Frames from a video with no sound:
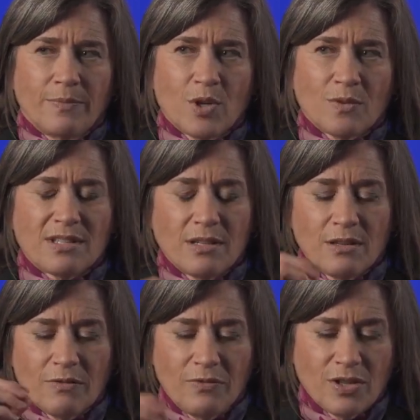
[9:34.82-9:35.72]
don't see
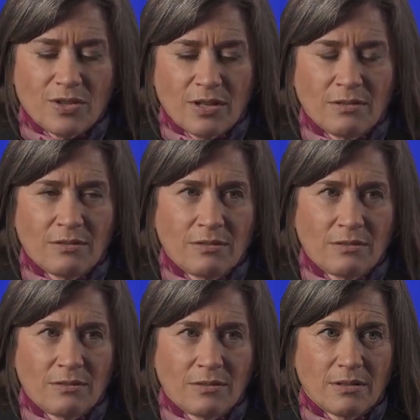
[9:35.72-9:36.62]
the vision
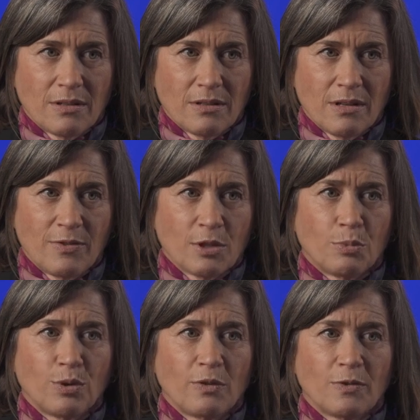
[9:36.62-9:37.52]
of an
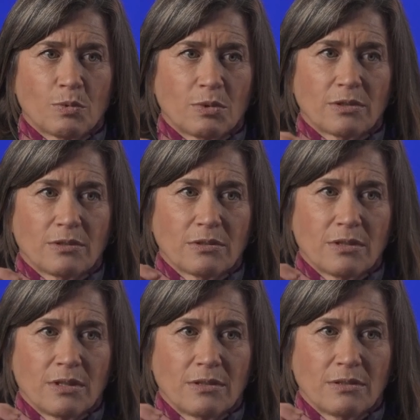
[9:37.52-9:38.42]
improved
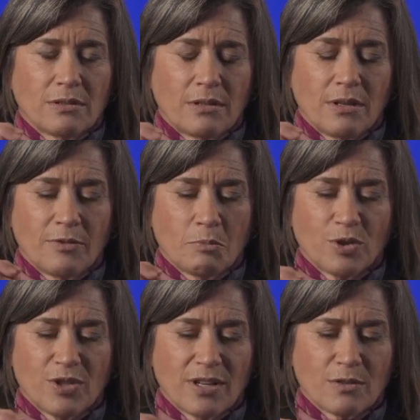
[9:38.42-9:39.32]
world, of a
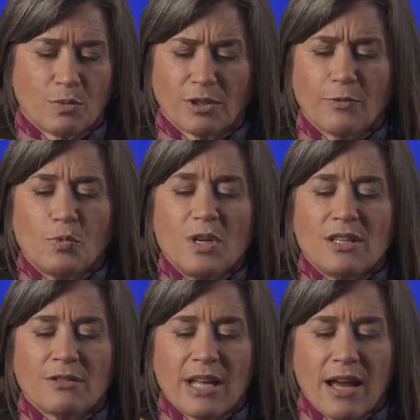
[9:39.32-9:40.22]
more just world, if
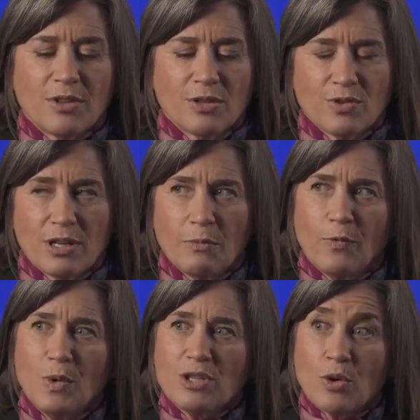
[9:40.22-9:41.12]
we don't have the dream,
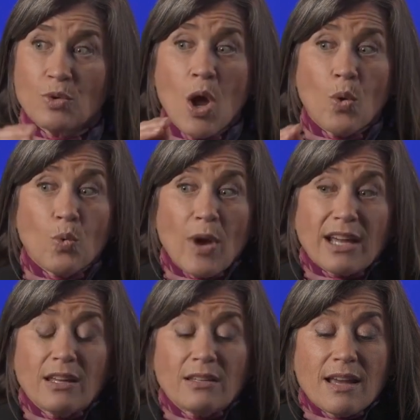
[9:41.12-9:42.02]
if we don't
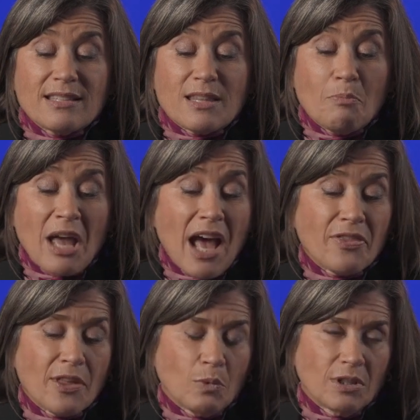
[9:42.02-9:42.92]
recognize the
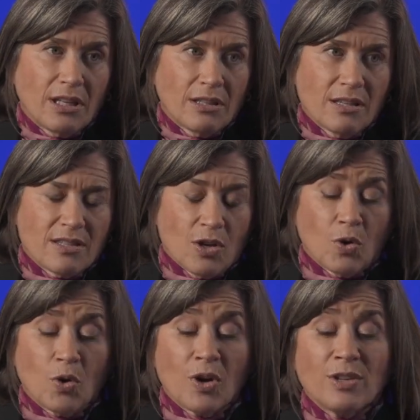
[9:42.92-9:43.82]
path that will get us
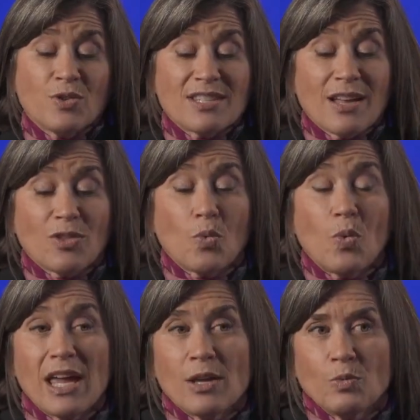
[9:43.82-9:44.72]
there or understand the
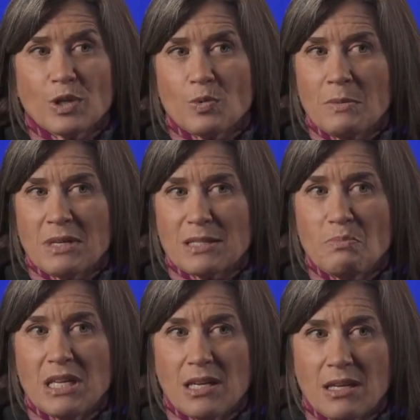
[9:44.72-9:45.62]
way in which we
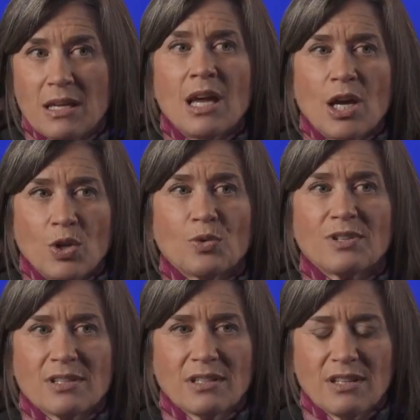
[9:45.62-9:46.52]
must be in
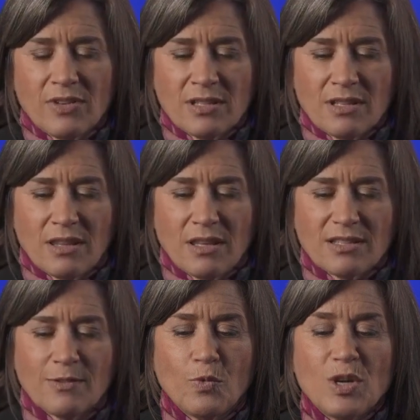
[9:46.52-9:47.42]
order to live into
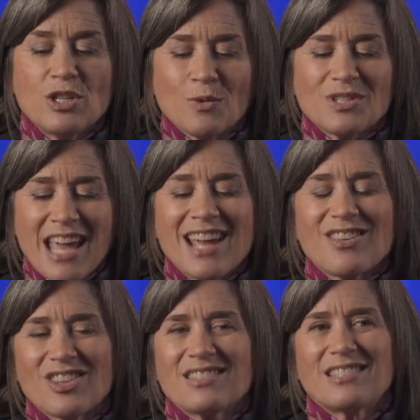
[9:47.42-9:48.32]
this, if we don't
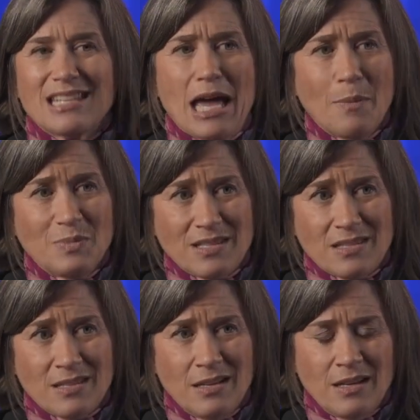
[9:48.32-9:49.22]
take the
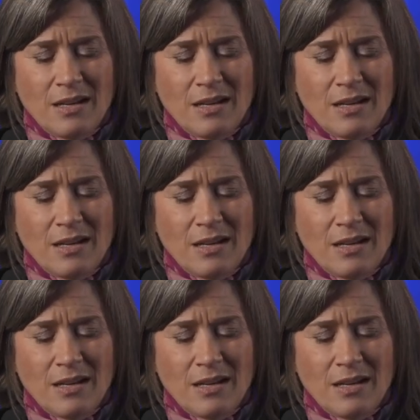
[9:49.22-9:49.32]
steps,